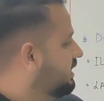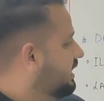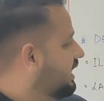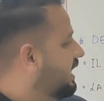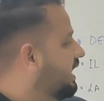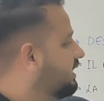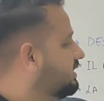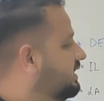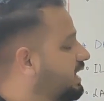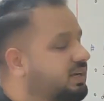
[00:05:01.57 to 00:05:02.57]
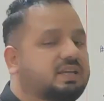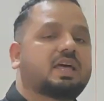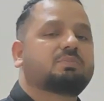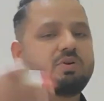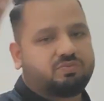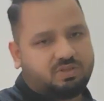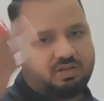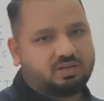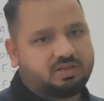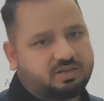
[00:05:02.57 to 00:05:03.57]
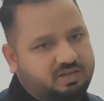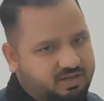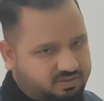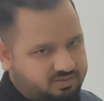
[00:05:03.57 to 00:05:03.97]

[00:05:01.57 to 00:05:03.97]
at that time of the night.